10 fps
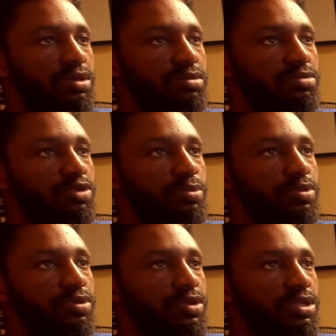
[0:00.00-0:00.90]

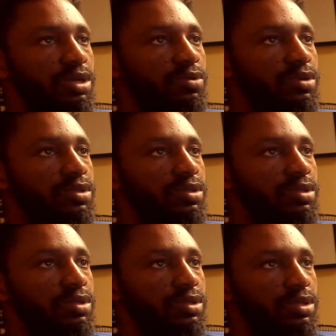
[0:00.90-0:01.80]
Nope, not that one.
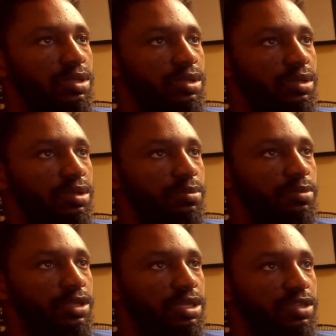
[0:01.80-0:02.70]

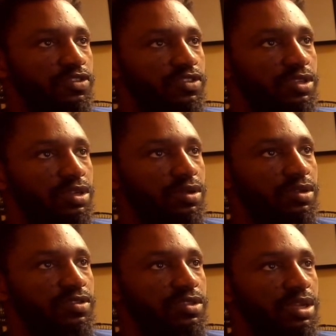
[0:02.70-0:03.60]
pkg
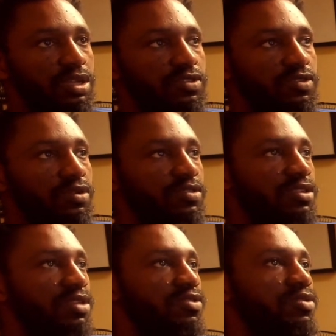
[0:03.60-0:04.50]

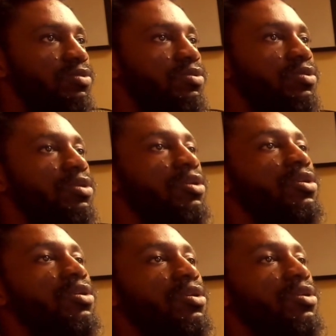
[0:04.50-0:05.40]
constants, so good.
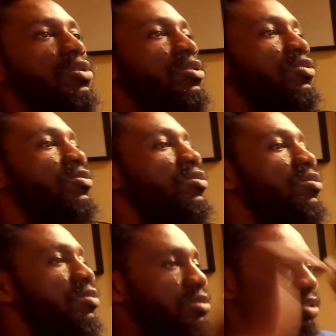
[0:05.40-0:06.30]

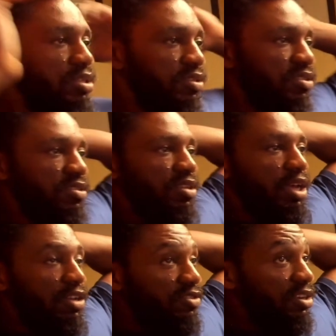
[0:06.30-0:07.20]
So this
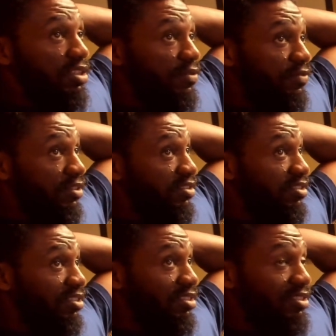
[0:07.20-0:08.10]
is actually
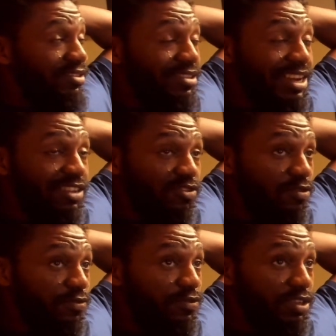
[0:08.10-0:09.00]
referencing
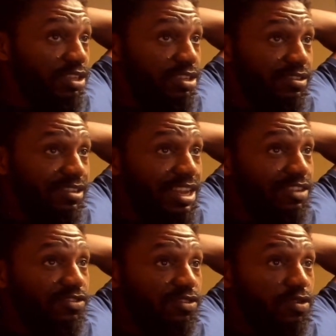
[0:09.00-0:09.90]

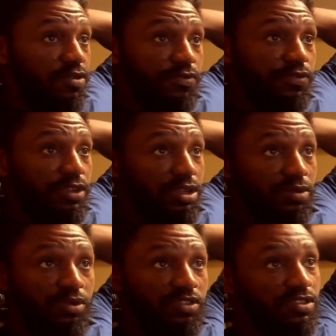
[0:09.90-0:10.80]

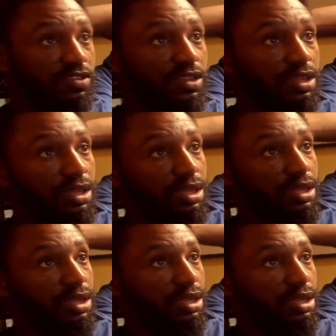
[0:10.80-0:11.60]
/config, which is